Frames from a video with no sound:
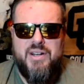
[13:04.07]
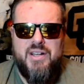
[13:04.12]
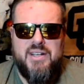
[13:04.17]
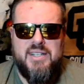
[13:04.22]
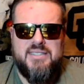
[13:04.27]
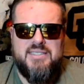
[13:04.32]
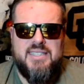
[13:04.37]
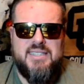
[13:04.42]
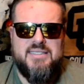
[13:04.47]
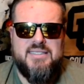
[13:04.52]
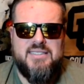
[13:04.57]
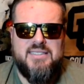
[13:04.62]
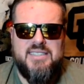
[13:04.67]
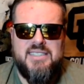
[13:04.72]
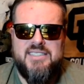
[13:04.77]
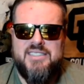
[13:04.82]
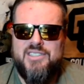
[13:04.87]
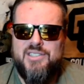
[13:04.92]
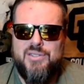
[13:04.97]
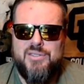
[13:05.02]
Nuggets as the
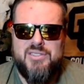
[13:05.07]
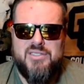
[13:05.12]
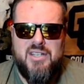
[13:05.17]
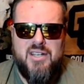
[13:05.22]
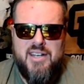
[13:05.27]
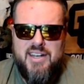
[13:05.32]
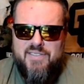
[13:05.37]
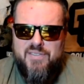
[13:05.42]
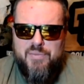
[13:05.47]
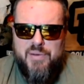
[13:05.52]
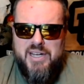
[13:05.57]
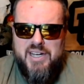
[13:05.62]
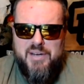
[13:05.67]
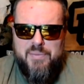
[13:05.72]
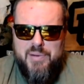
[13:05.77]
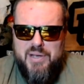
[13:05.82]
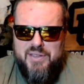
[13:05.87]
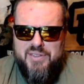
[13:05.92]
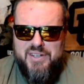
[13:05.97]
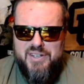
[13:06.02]
season goes on.
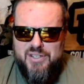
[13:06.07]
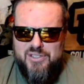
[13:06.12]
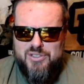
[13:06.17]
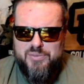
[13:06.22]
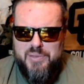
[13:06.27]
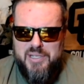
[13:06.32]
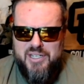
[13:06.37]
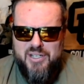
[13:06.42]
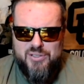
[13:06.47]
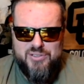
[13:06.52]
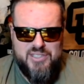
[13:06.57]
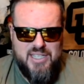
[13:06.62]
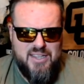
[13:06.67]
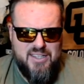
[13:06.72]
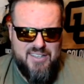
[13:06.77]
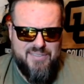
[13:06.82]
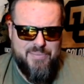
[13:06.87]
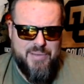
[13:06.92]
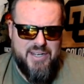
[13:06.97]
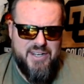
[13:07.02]
Anybody that knows me knows I
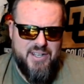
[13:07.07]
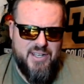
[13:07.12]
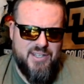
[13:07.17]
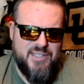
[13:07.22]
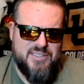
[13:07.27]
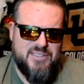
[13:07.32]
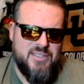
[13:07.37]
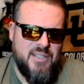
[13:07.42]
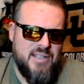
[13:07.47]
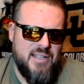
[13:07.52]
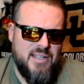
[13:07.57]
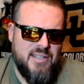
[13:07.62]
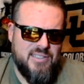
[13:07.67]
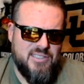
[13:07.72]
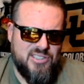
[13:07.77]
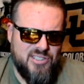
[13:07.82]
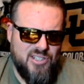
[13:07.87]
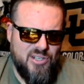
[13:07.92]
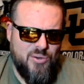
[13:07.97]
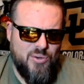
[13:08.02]
love my Nugs.
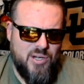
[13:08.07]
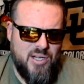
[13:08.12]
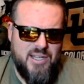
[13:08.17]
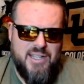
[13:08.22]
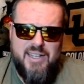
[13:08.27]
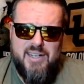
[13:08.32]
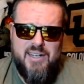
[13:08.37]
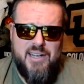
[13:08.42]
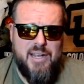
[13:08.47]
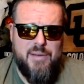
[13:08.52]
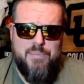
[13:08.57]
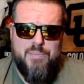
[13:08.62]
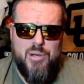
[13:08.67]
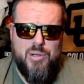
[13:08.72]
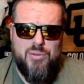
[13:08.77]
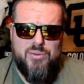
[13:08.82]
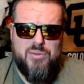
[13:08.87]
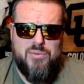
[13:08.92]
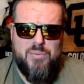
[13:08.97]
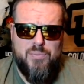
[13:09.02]
So in
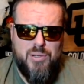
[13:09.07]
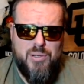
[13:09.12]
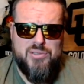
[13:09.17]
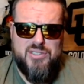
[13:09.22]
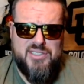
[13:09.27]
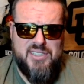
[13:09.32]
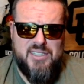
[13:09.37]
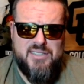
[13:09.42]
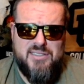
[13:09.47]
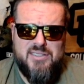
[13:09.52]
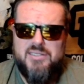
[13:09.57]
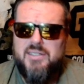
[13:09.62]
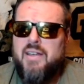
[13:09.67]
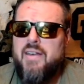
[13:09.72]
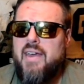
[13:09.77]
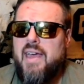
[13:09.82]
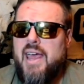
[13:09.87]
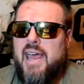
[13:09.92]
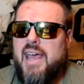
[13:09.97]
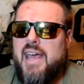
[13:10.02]
both sense.
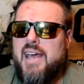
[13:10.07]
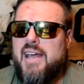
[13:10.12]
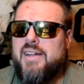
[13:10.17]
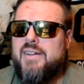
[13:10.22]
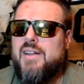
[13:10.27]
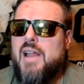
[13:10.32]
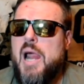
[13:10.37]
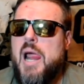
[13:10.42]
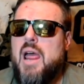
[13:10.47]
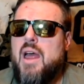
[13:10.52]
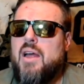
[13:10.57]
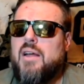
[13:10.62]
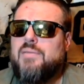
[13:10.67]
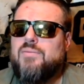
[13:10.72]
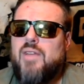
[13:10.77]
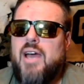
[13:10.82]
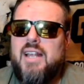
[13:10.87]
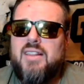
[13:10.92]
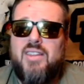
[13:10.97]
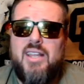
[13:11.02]
And
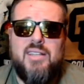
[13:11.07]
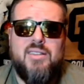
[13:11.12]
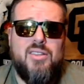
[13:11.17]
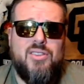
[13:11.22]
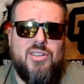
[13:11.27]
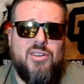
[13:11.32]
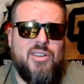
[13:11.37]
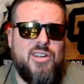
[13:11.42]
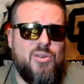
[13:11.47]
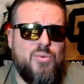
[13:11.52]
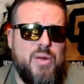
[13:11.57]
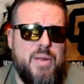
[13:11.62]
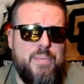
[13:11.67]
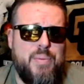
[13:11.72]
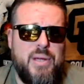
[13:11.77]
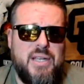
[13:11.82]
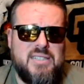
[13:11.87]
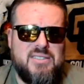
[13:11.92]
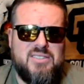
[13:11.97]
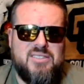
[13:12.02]
I think that they're going to
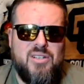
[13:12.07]
repeat.